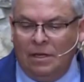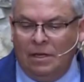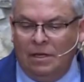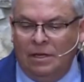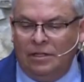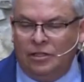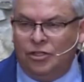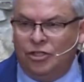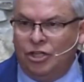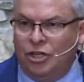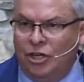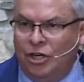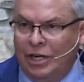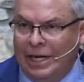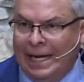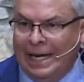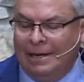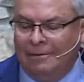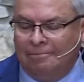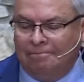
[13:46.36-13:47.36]
his
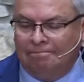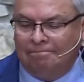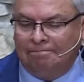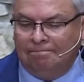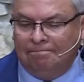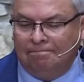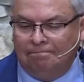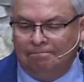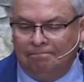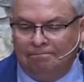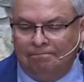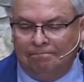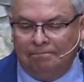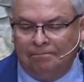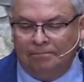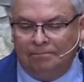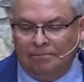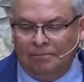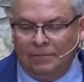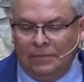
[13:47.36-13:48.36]
journey.
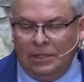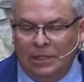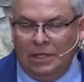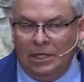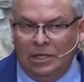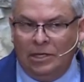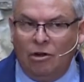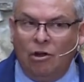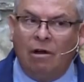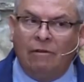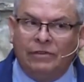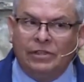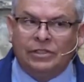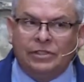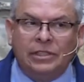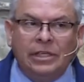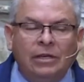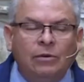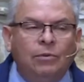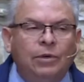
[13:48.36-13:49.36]
Now,
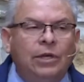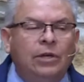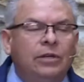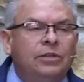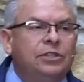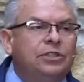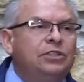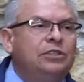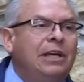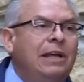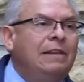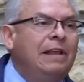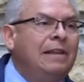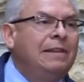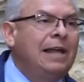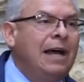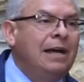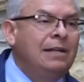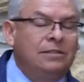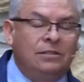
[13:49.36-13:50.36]
obviously, we understand
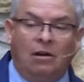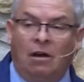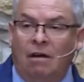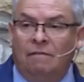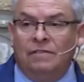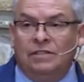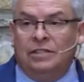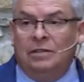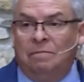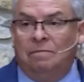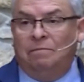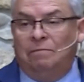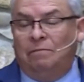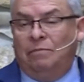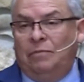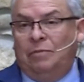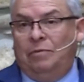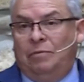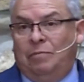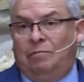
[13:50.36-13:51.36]
that that's obviously
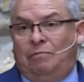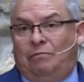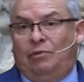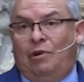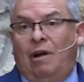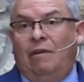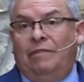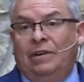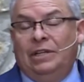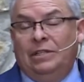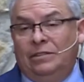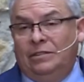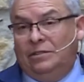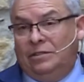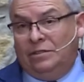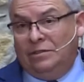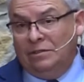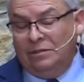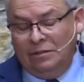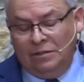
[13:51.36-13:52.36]

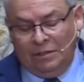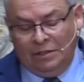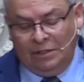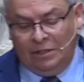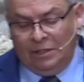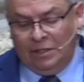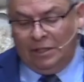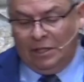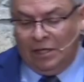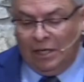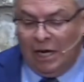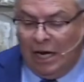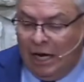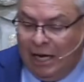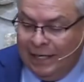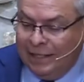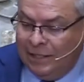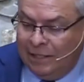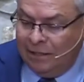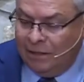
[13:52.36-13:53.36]
provident
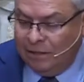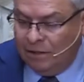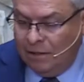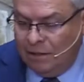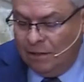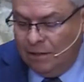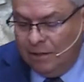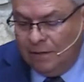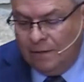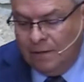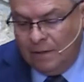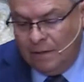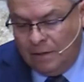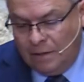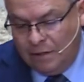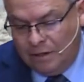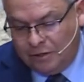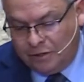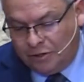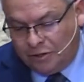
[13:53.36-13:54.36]
God,
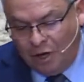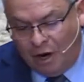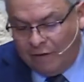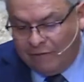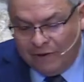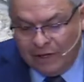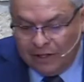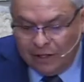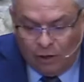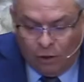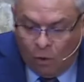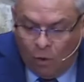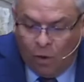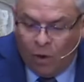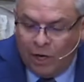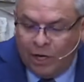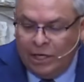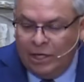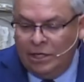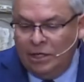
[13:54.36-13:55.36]
the sovereign
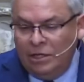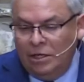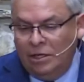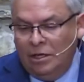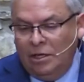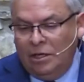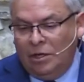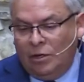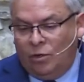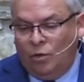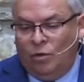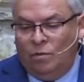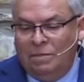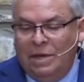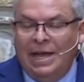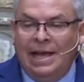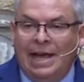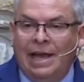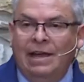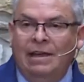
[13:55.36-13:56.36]
Lord, who
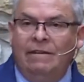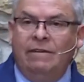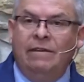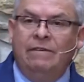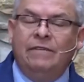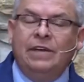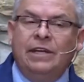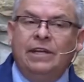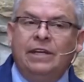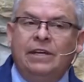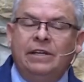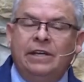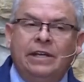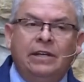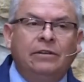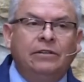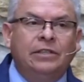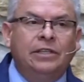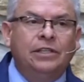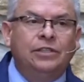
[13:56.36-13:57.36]
may have even in
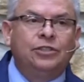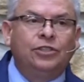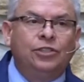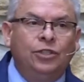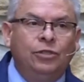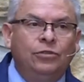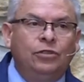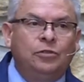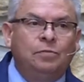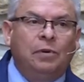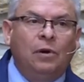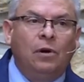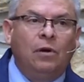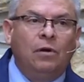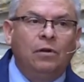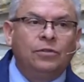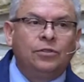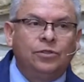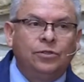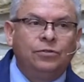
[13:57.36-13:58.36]
illness used
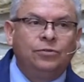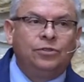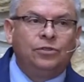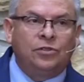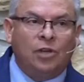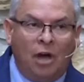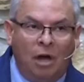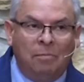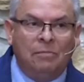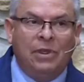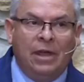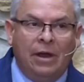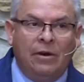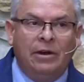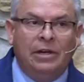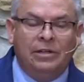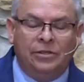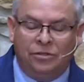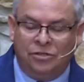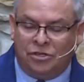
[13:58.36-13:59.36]
Paul to stop there
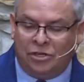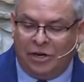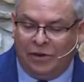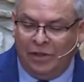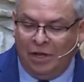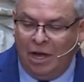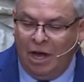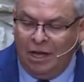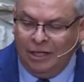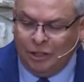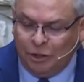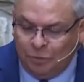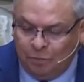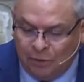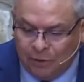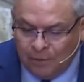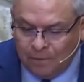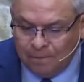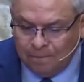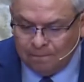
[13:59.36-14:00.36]
and to share the
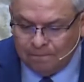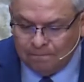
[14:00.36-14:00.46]
gospel.